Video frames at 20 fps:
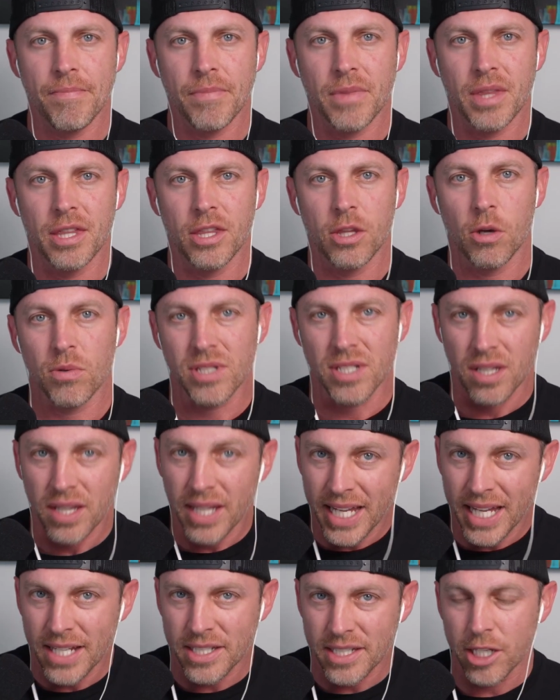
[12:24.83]
Those
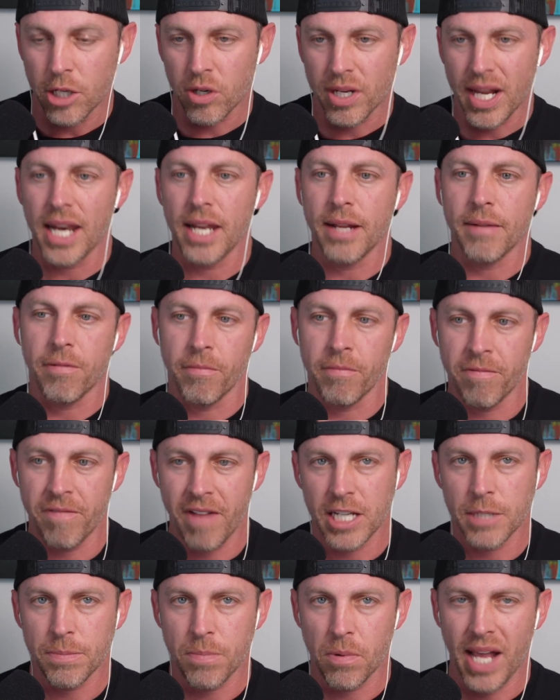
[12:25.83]
leads that you're getting from
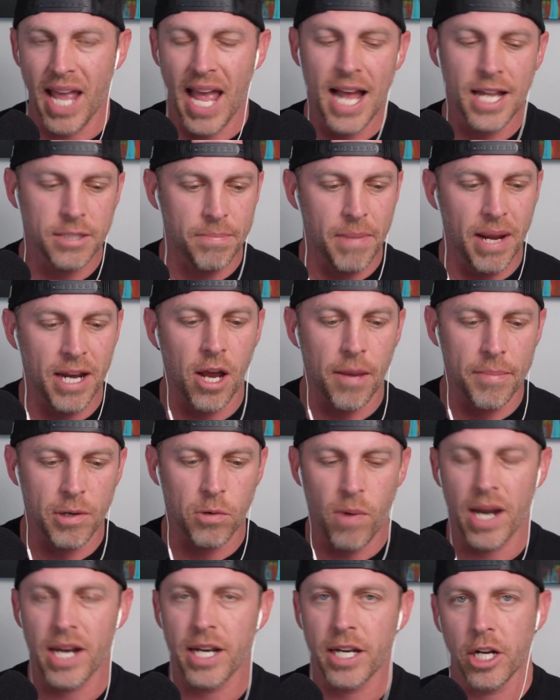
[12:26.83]
Facebook ads may not be
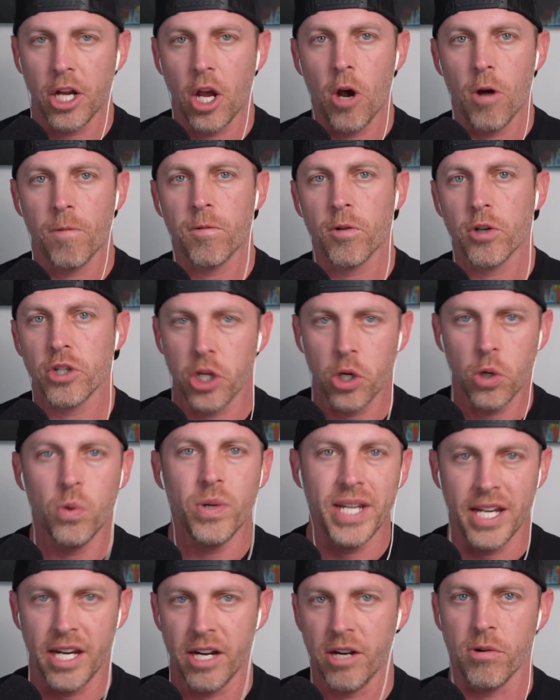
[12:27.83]
ready to go for 2
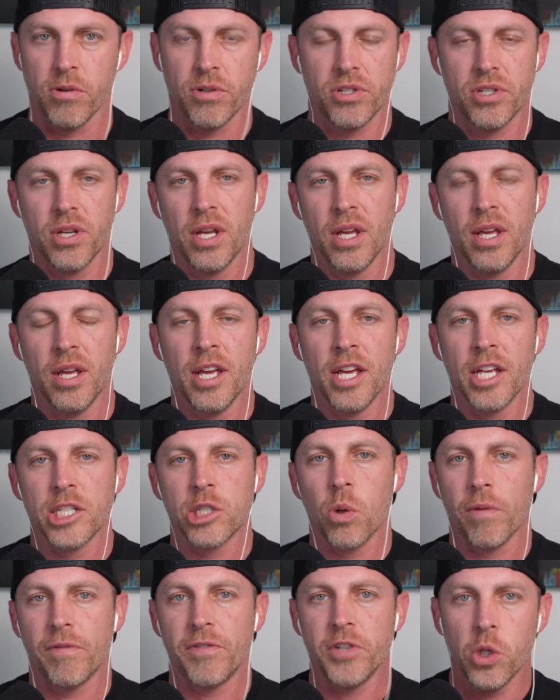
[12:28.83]
years.
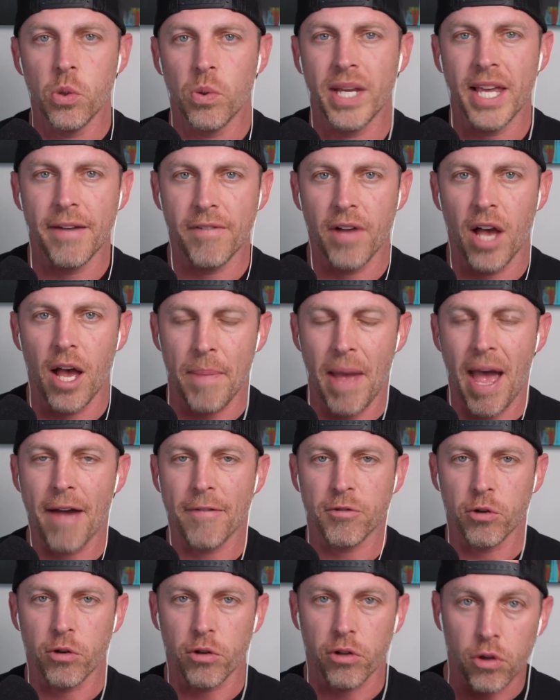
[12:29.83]
So if you give up
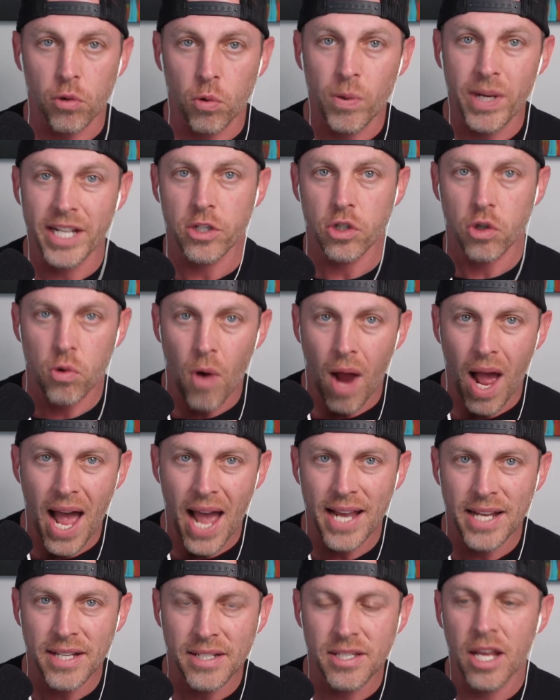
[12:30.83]
after 3
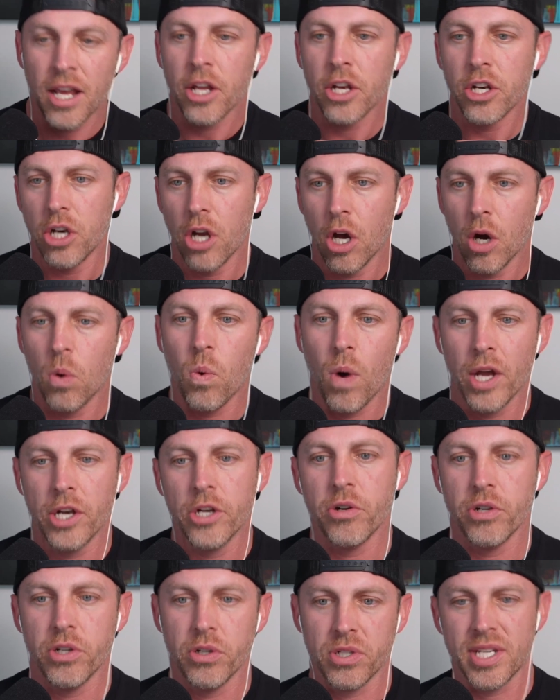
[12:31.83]
tries, no
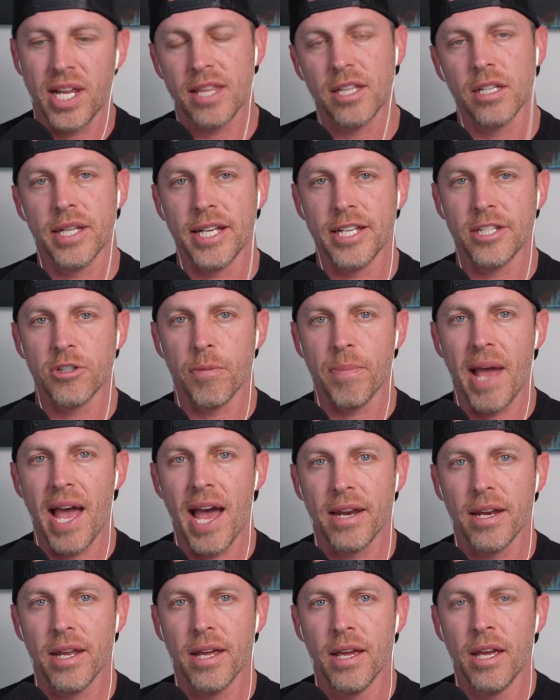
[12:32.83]
wonder you say the leads are
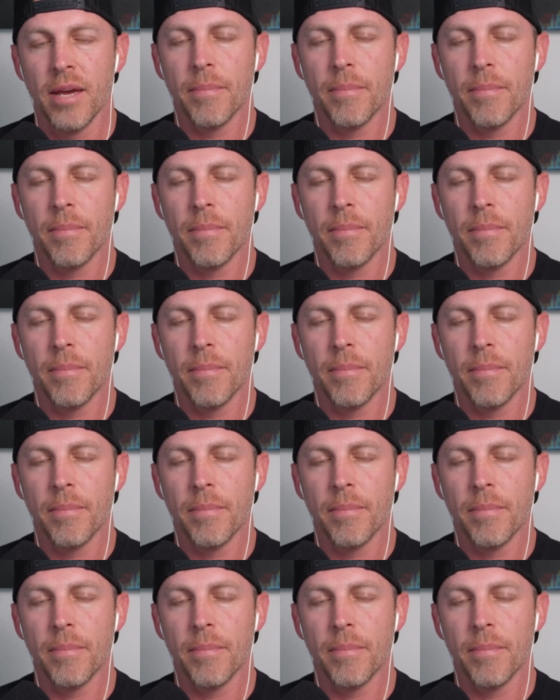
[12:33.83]
bad.